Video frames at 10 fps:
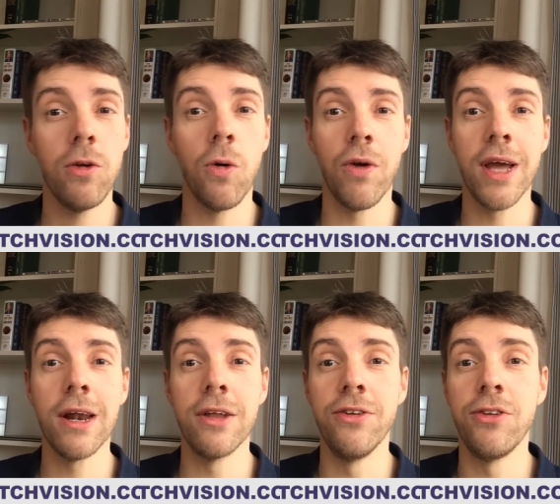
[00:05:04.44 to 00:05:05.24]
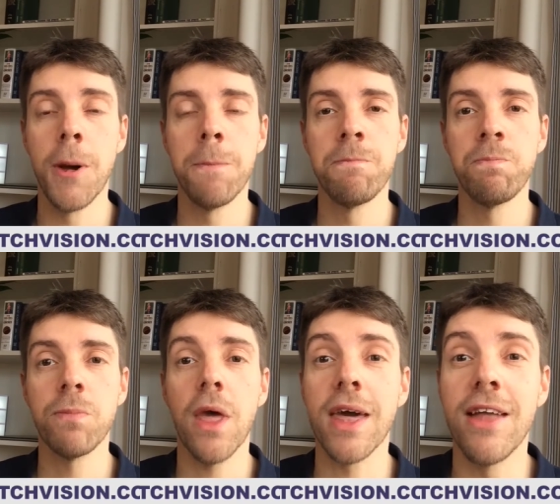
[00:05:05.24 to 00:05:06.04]
or England
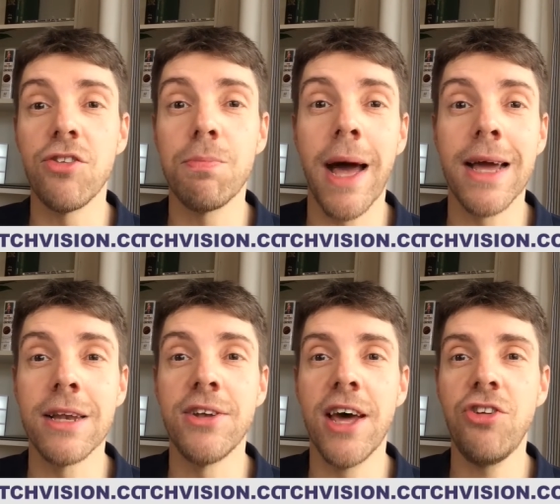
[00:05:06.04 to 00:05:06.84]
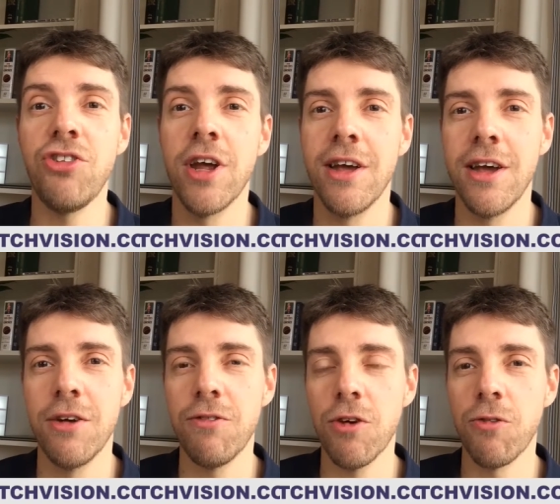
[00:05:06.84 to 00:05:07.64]
against Bangladesh,
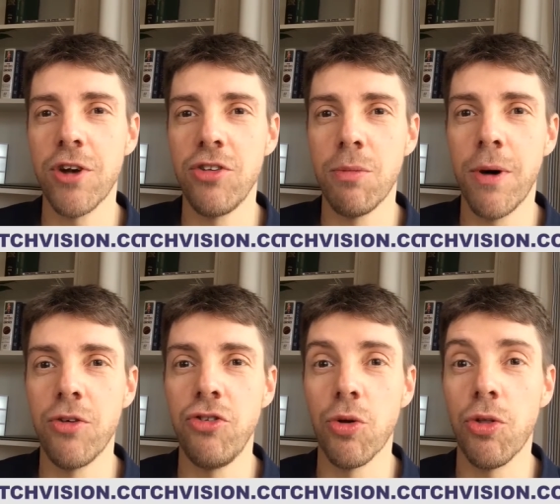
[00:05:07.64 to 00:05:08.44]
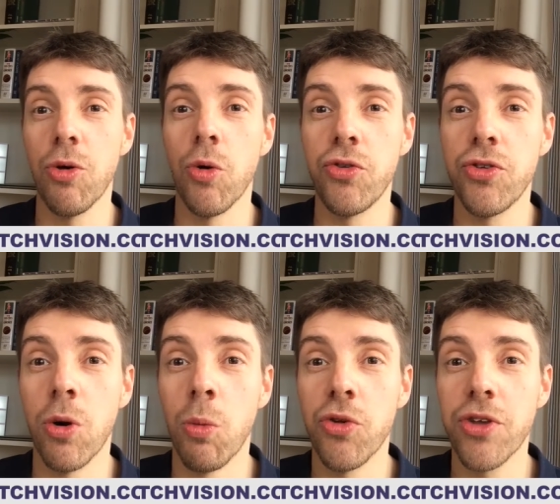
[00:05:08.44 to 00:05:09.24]
feel free to post your thoughts
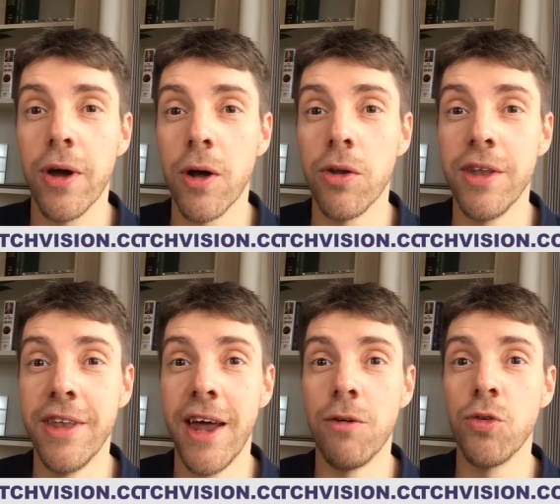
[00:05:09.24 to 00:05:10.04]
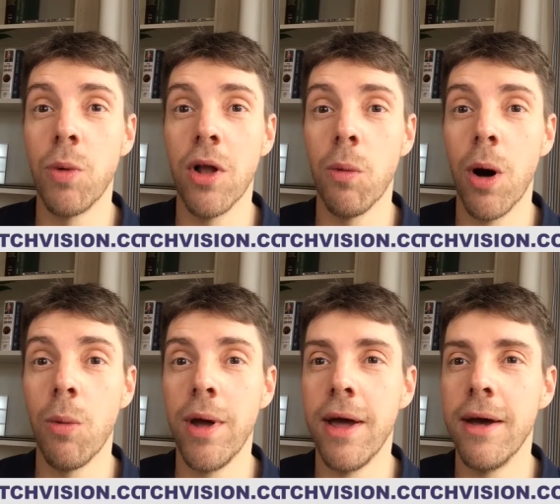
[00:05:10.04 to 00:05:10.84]
on what's going on in there as well while
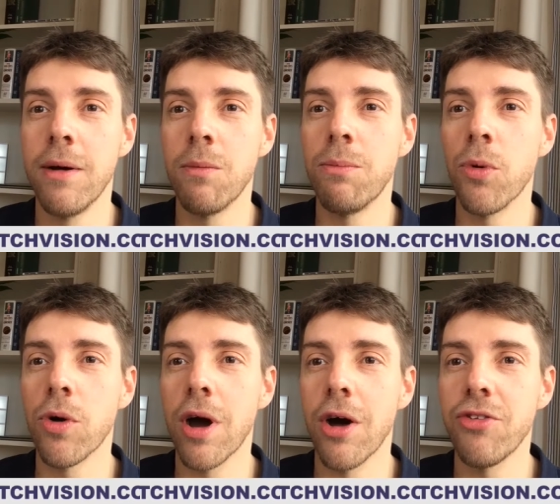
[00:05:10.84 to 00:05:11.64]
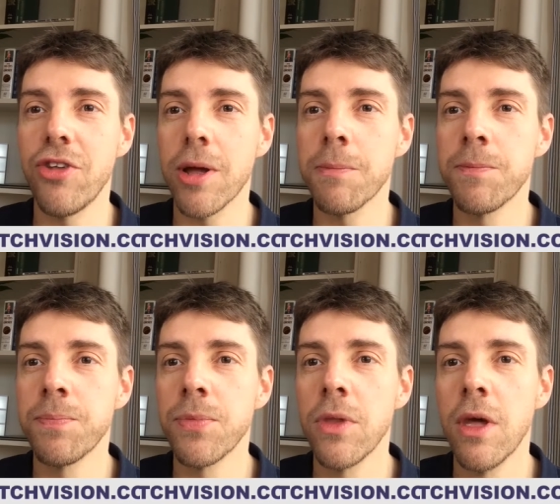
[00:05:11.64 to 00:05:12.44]
we're broadcasting.
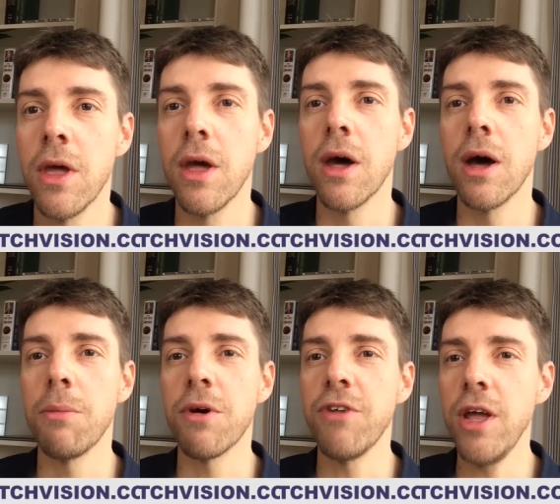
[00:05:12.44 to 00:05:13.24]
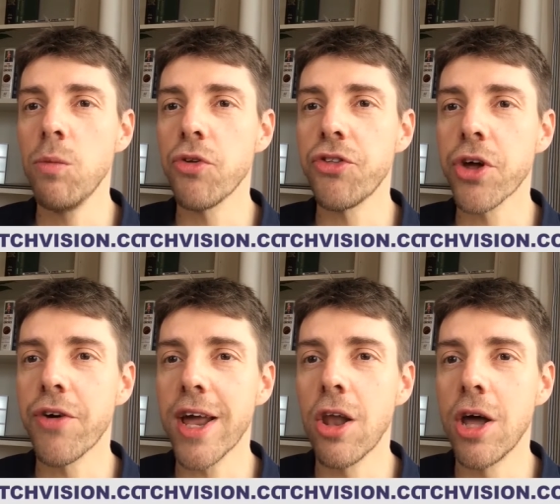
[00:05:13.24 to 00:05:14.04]
Praveen, what's the
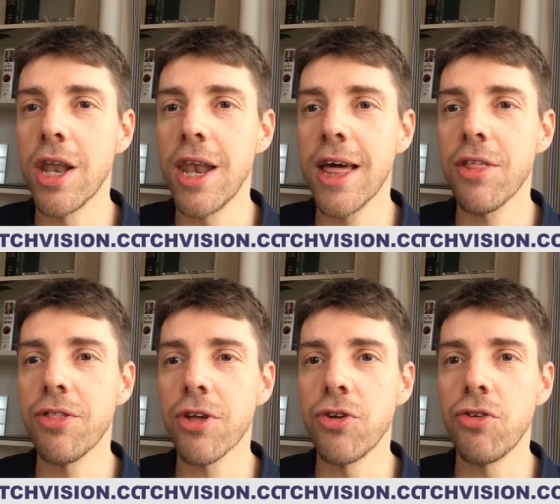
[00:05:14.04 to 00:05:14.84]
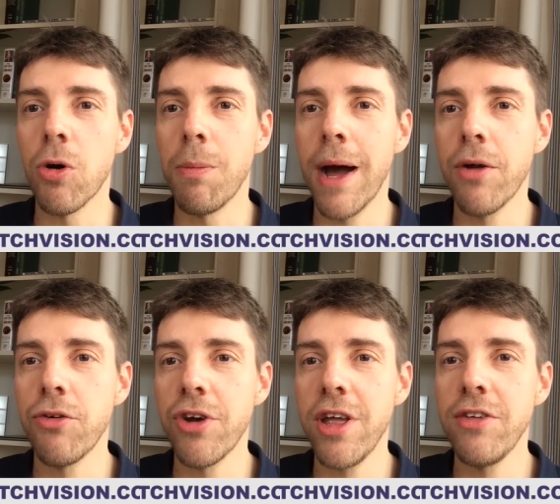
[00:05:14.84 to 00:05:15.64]
correct line and length to control
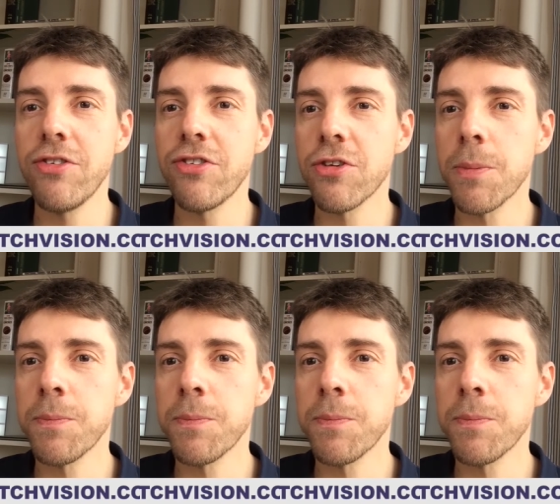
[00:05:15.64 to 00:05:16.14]
boundaries?